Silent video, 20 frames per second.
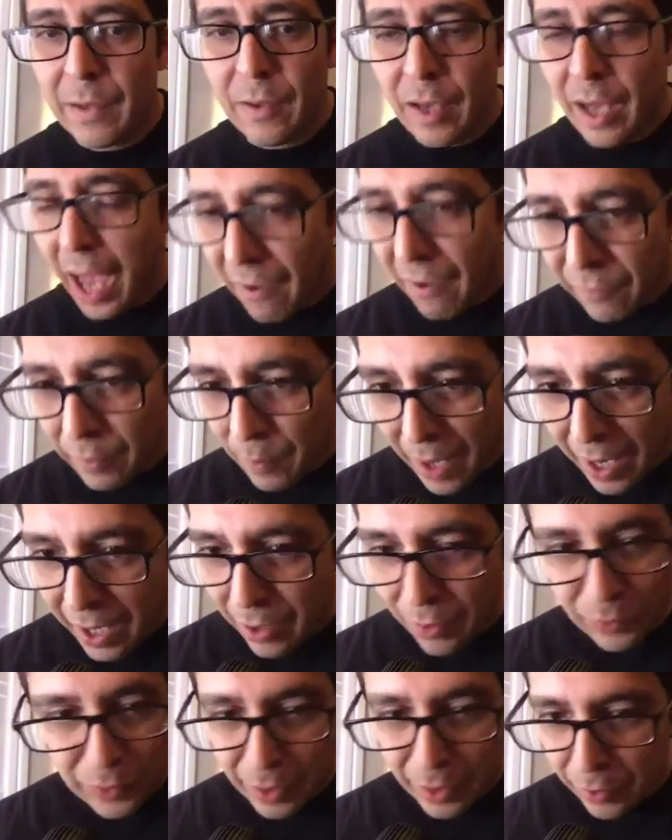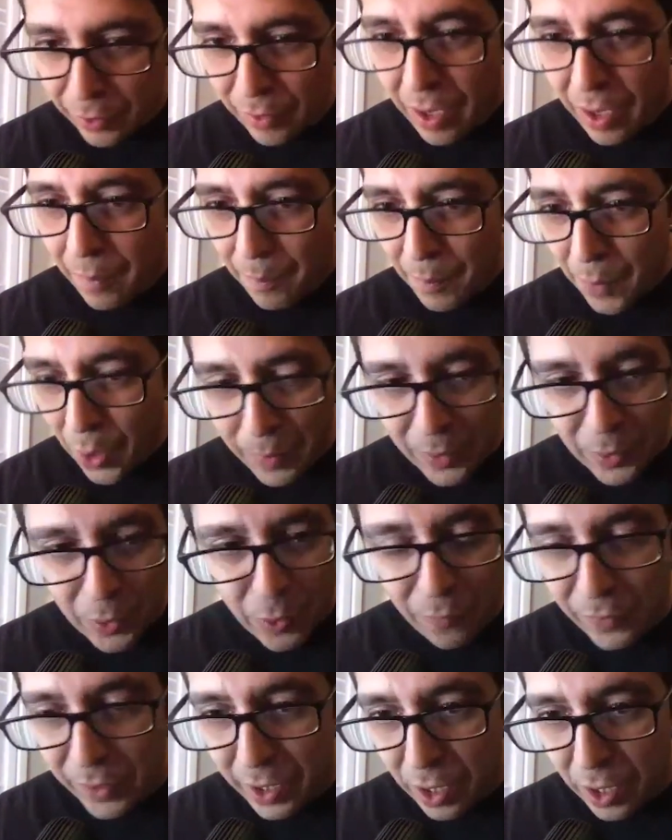having my own little moment
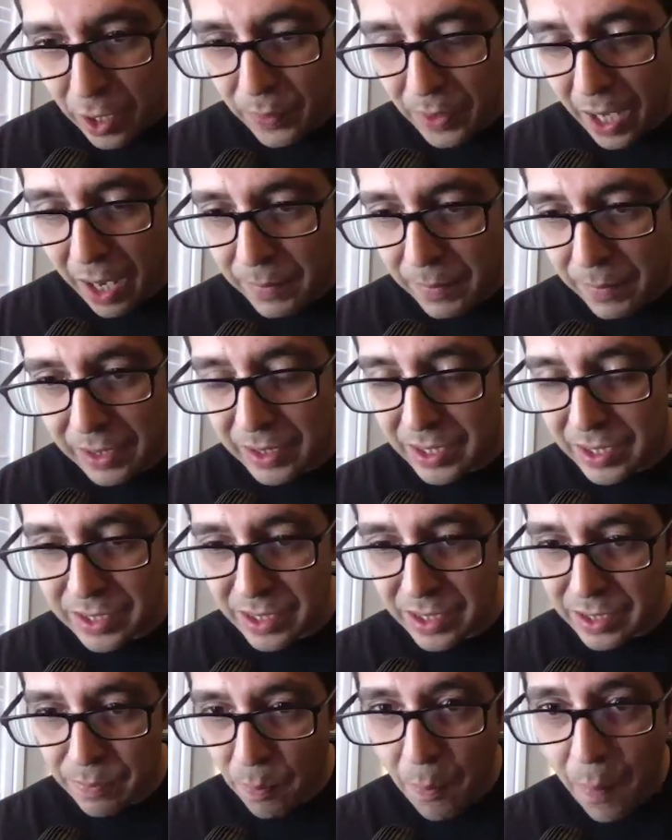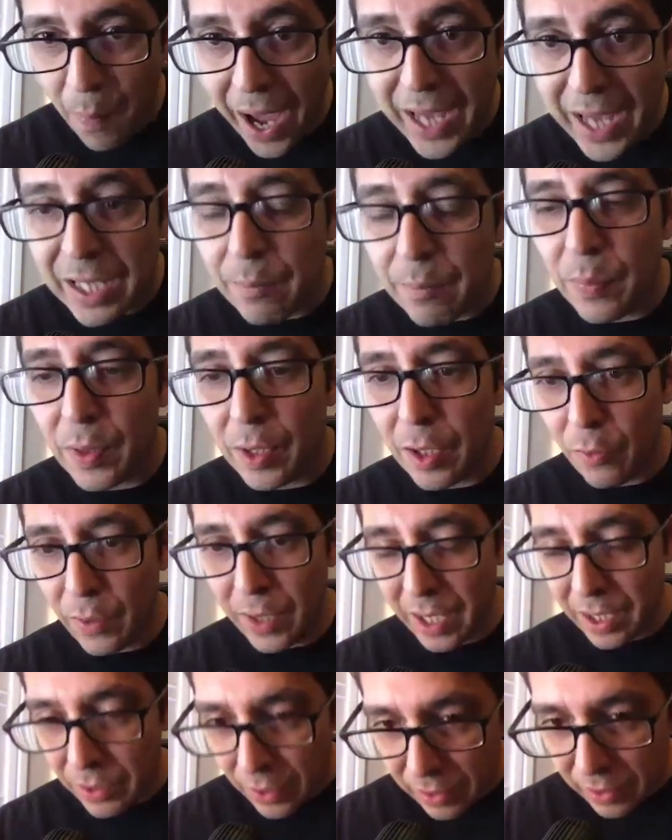over here, but I mean, this is mind
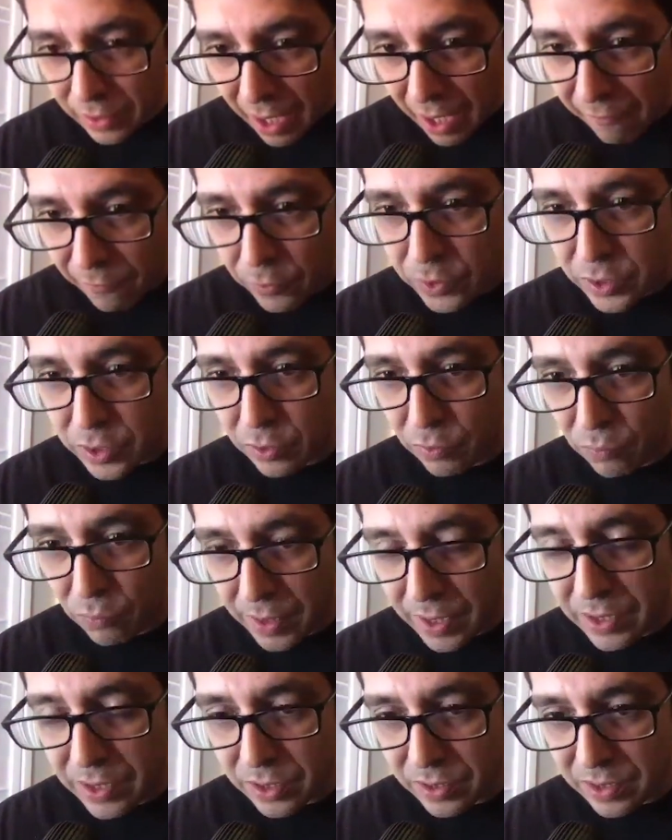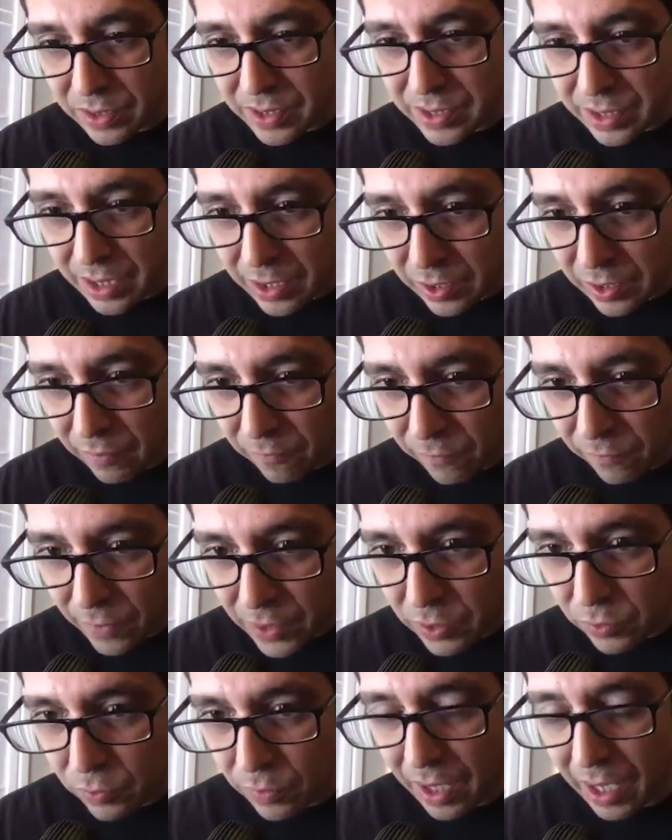blowing, the level to which this
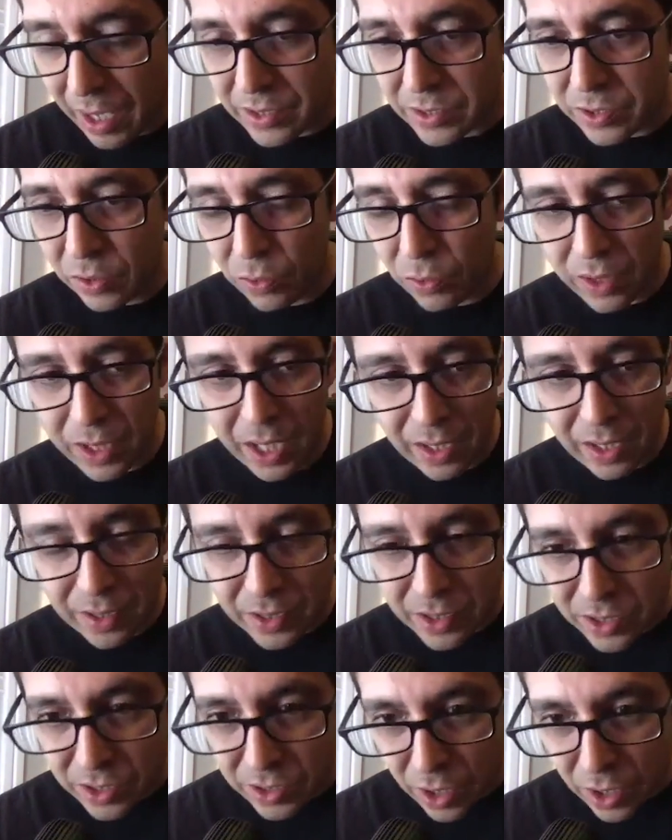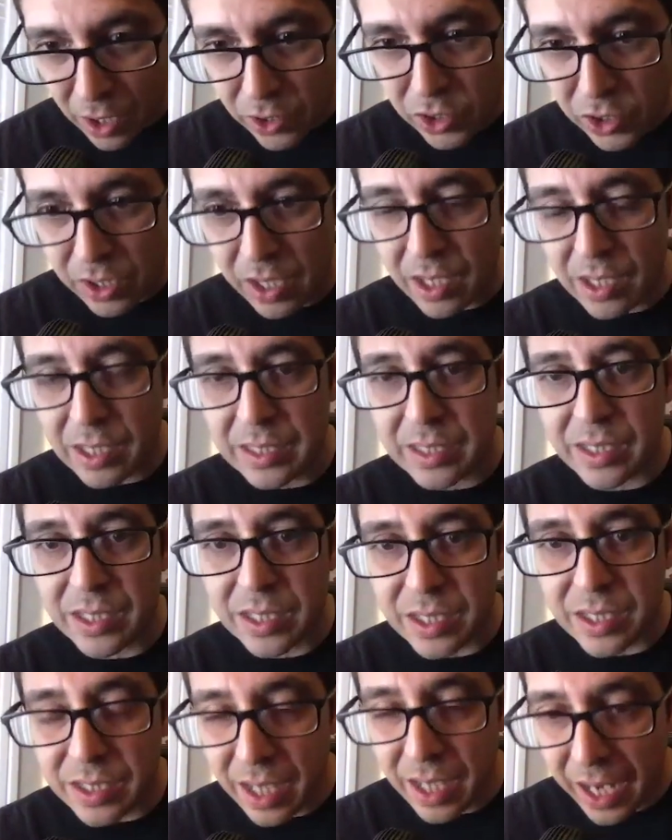individual has created such
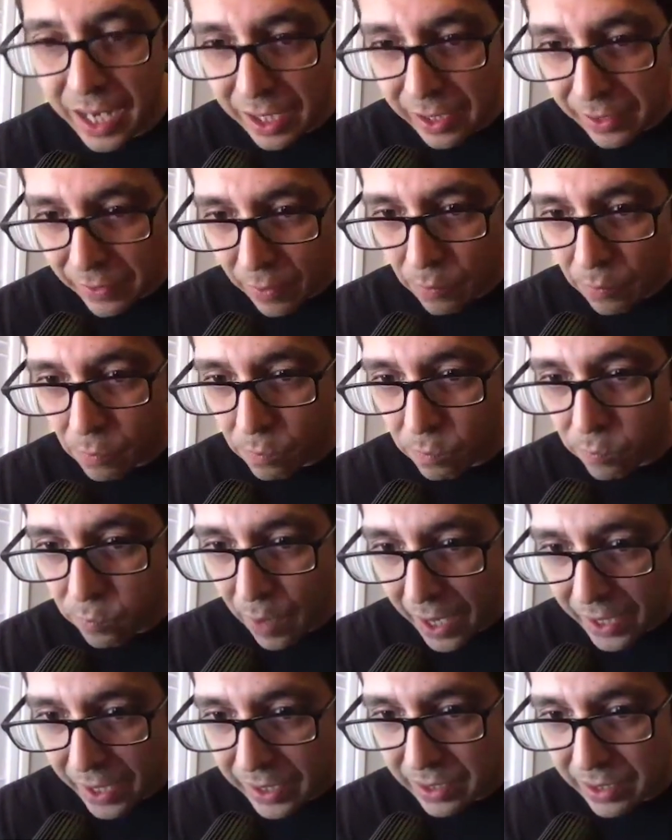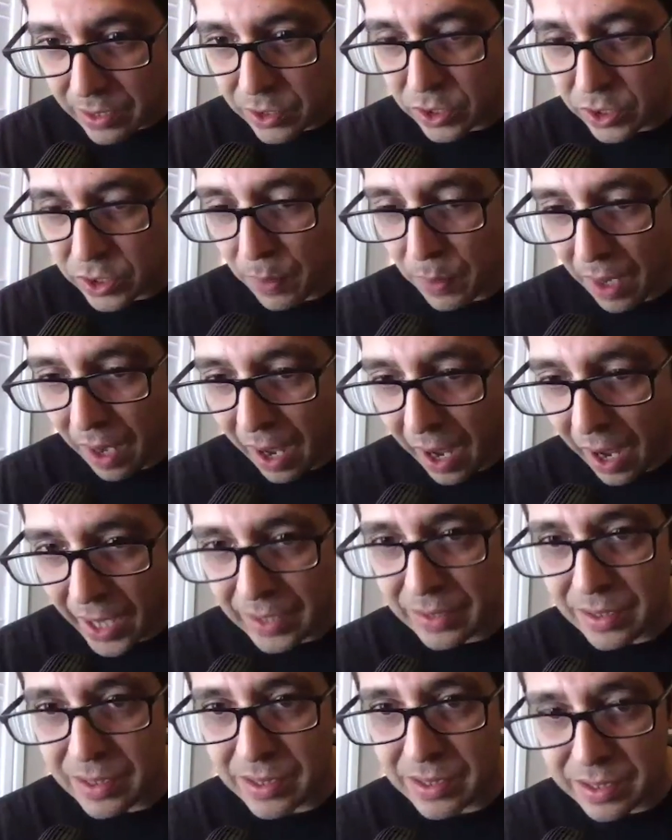insane wreckage
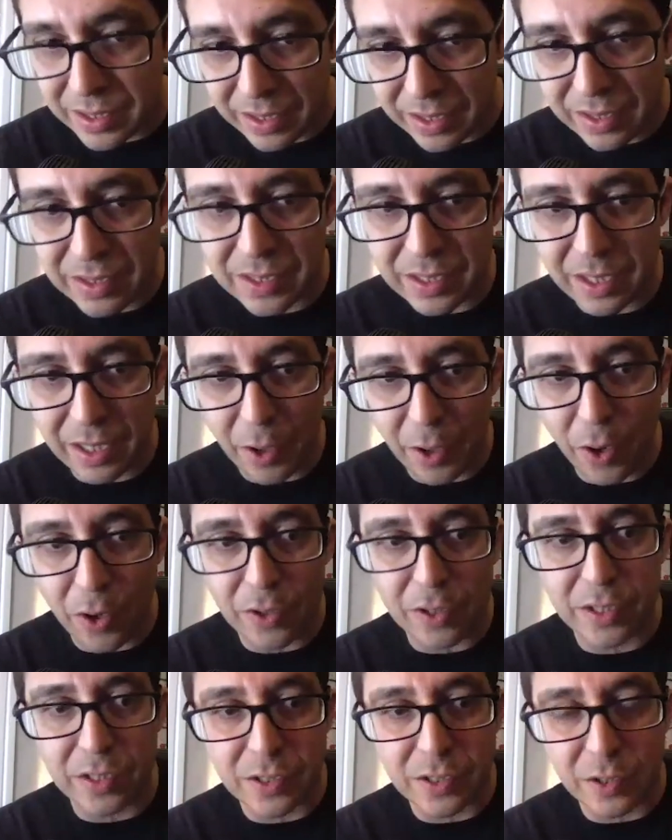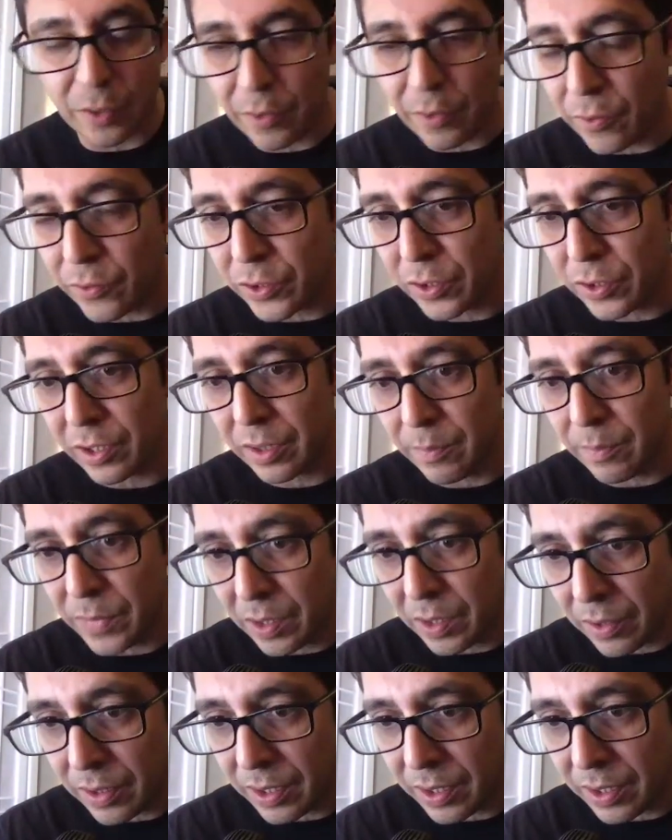behind the scenes in our disclosure
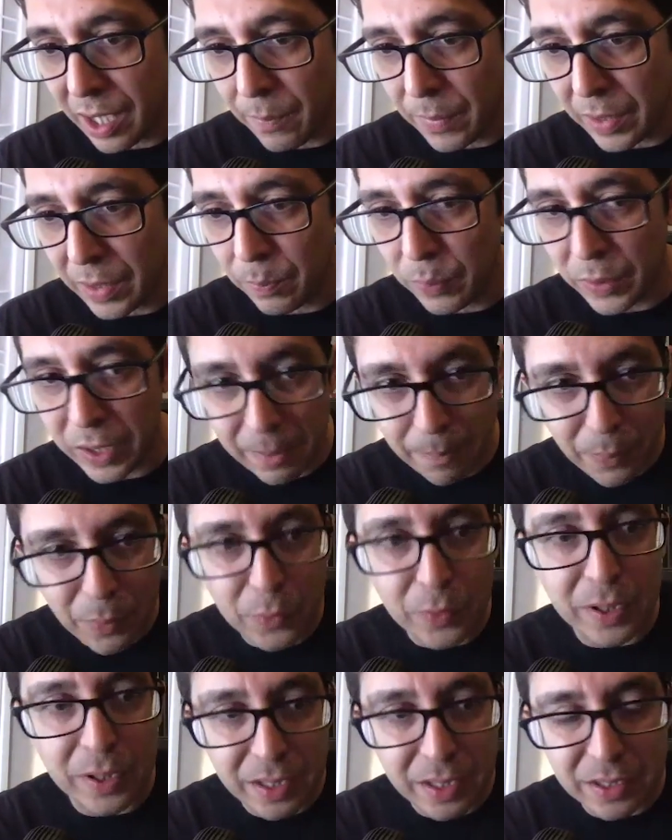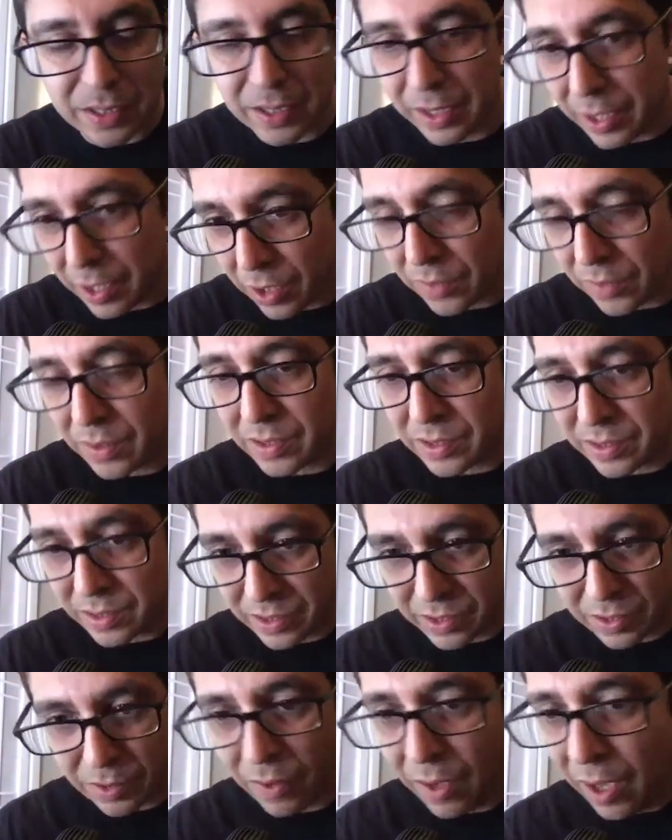community. I mean, people need to hear this. And
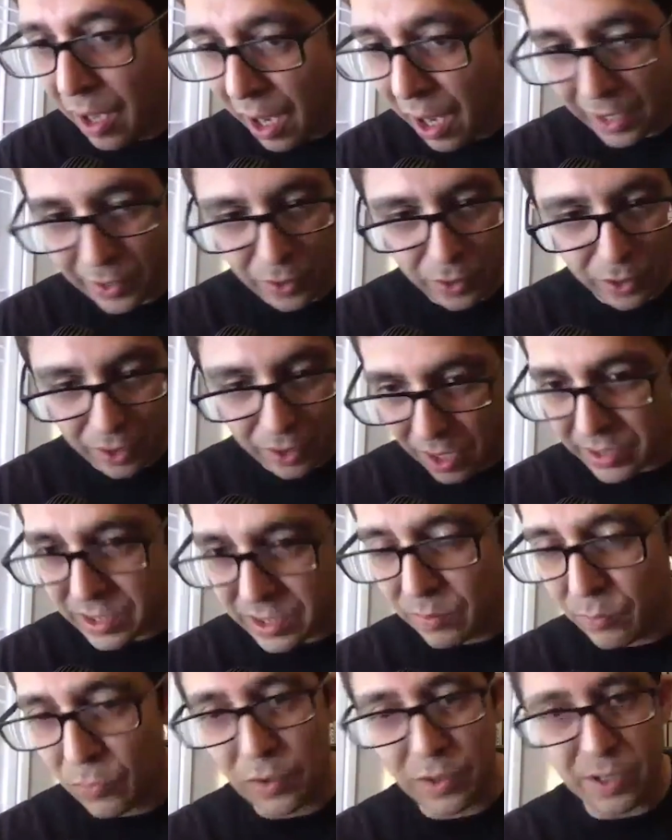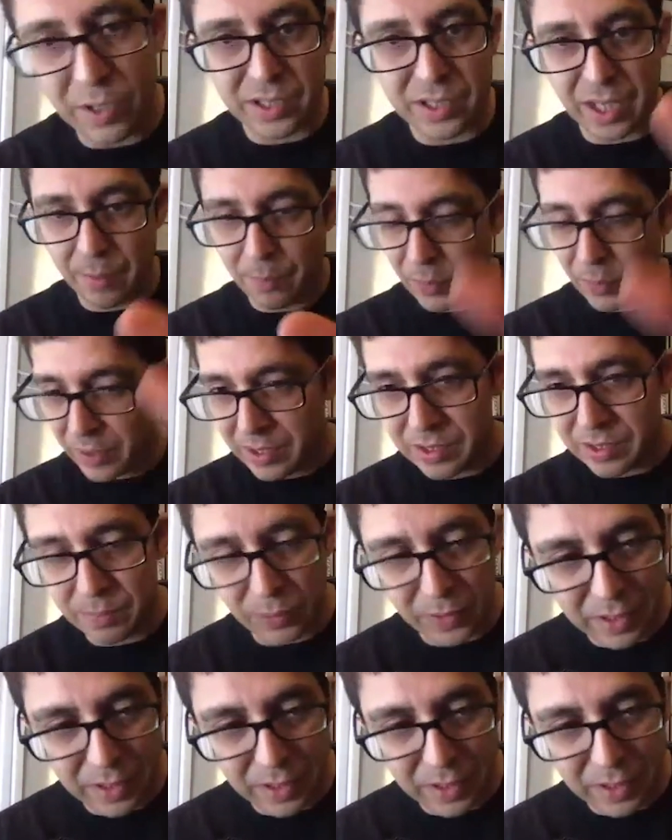so I know you got some more to say. Please